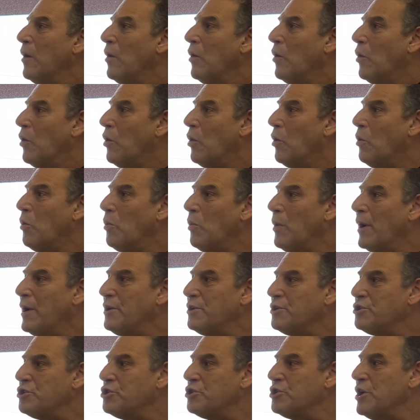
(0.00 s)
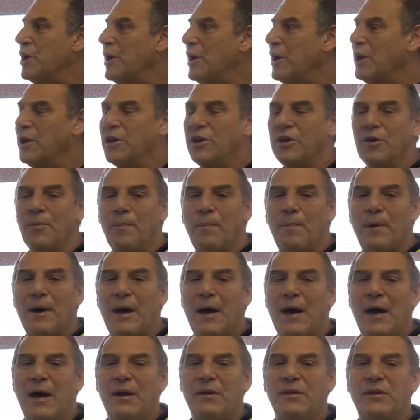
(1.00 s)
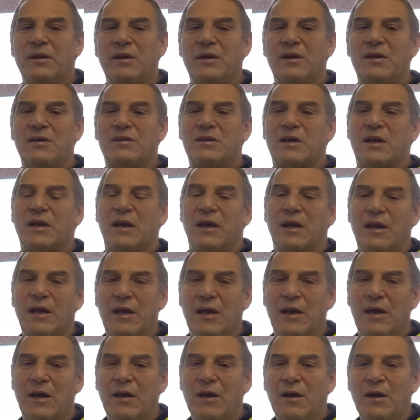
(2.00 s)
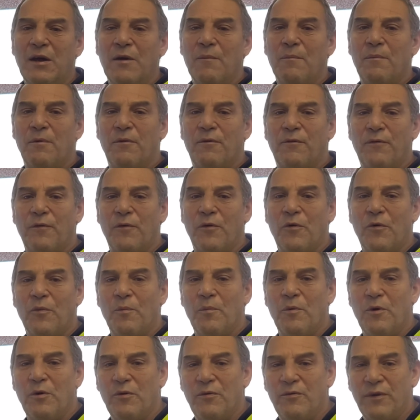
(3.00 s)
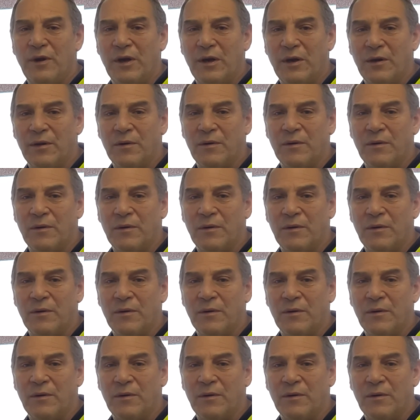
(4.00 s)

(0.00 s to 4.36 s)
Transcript: Always check your path is clear before moving.